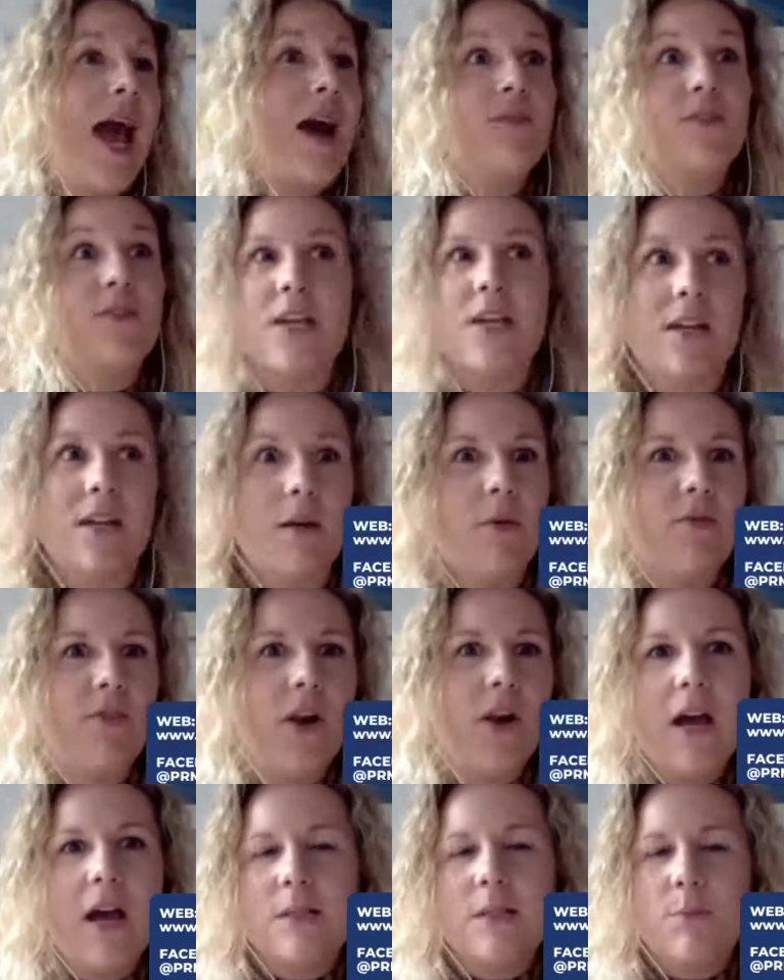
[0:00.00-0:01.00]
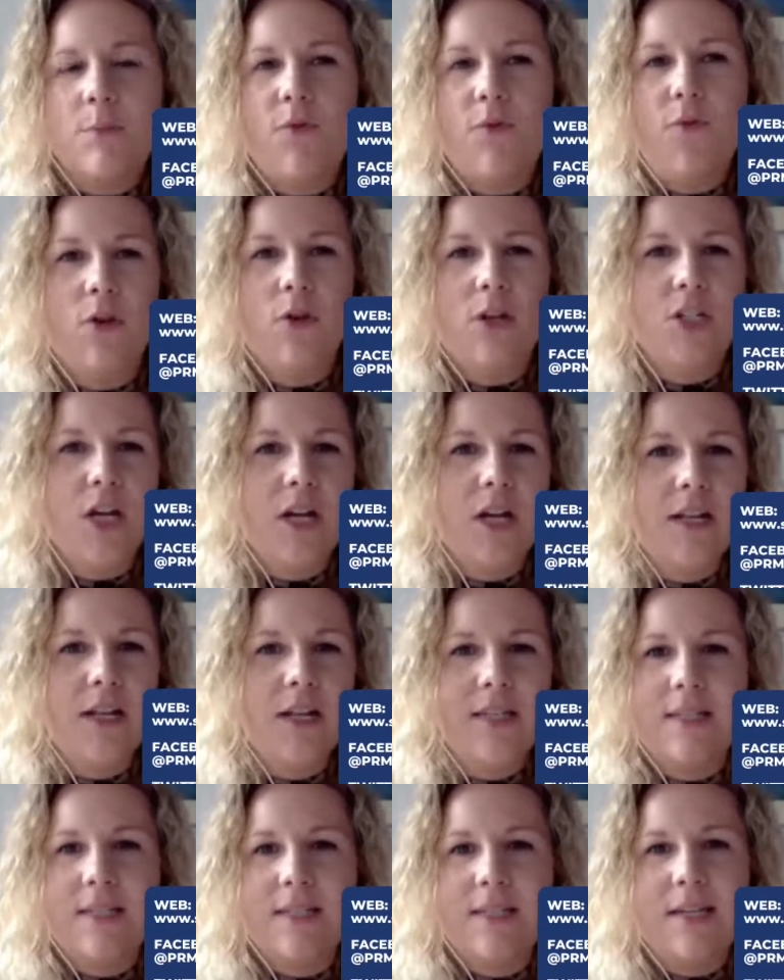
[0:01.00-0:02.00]
have a certain number of clients before a
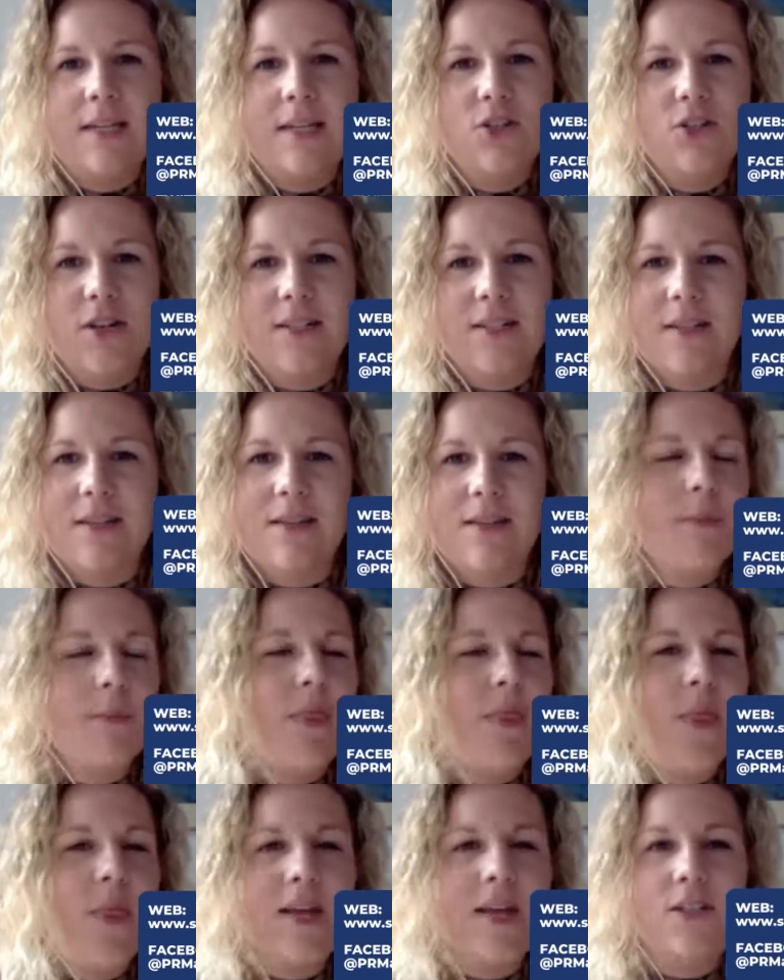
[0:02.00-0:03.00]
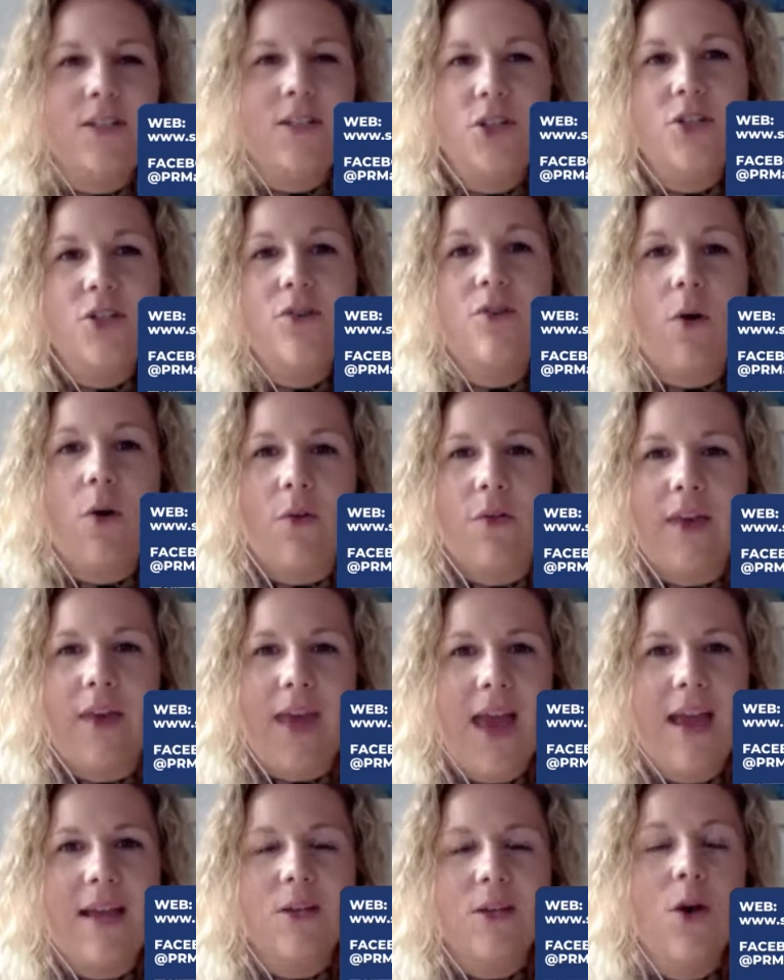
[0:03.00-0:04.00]
journalist is interested in them. And that's just not the
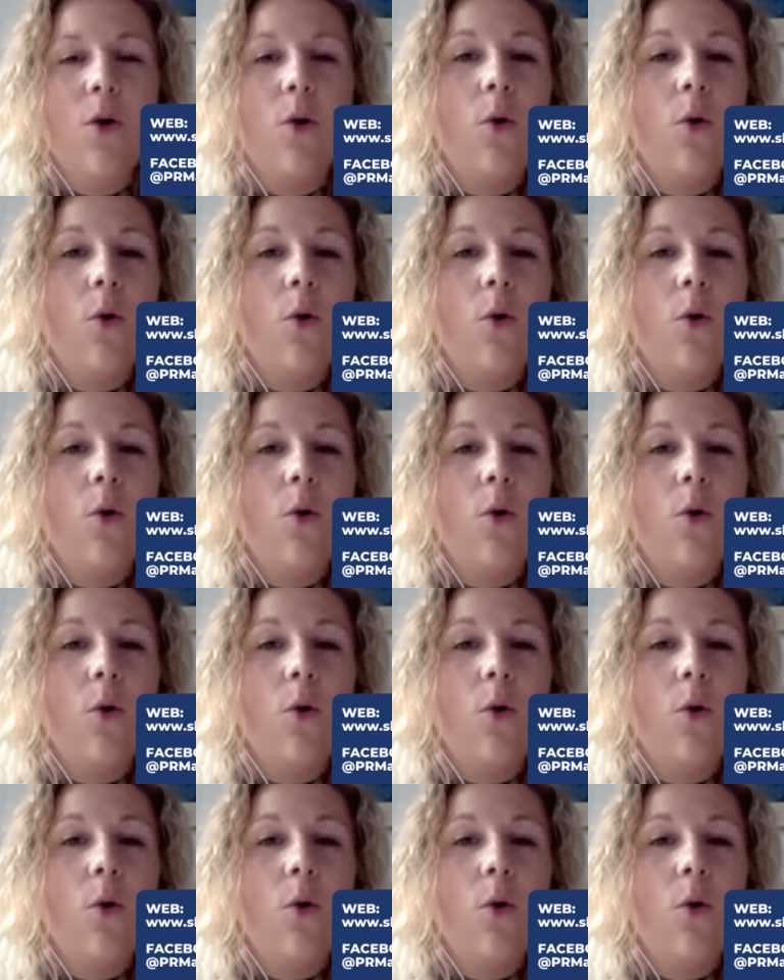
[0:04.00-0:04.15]
case.